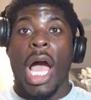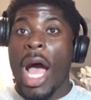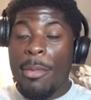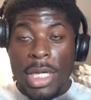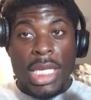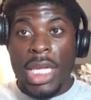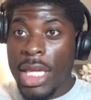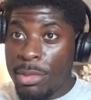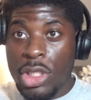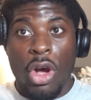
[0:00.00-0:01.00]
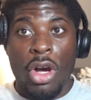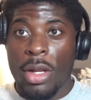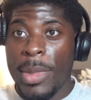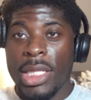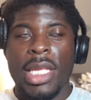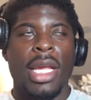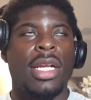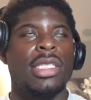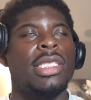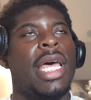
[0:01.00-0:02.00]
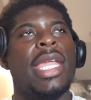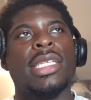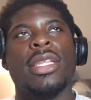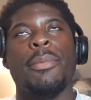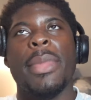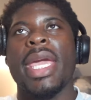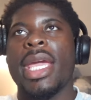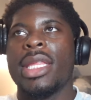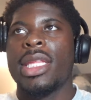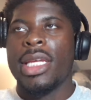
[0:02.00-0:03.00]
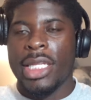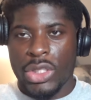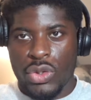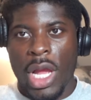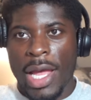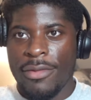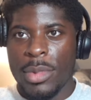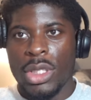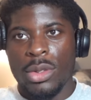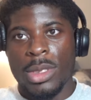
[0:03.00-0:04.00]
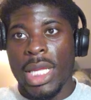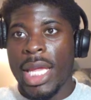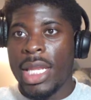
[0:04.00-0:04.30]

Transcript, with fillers: I'm gonna keep talking about that because that is the main thing that's driving me. You know what I'm saying?